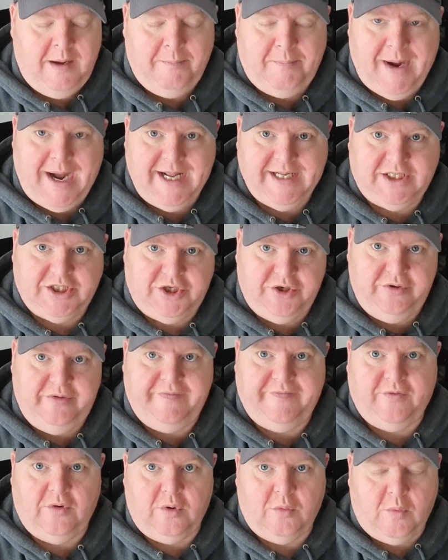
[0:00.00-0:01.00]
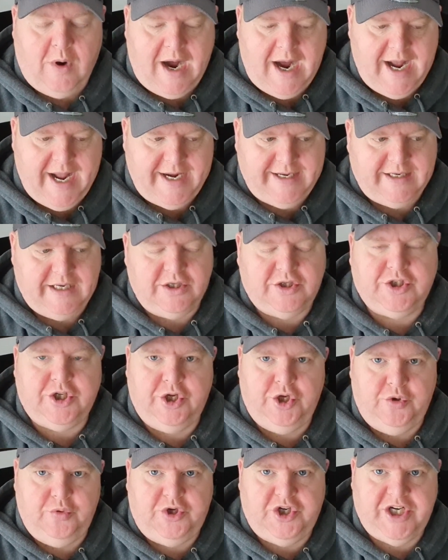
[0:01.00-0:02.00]
by 2 foot wide,
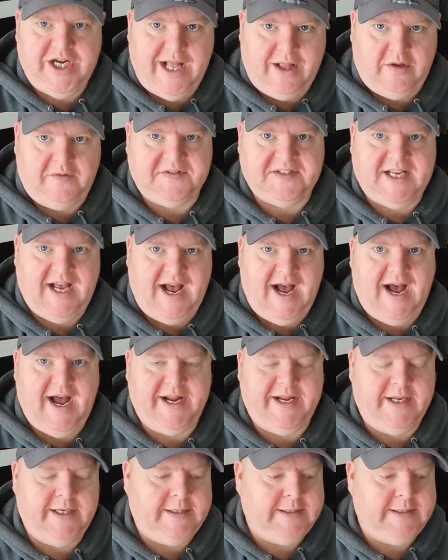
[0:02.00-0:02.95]
2 shelves high.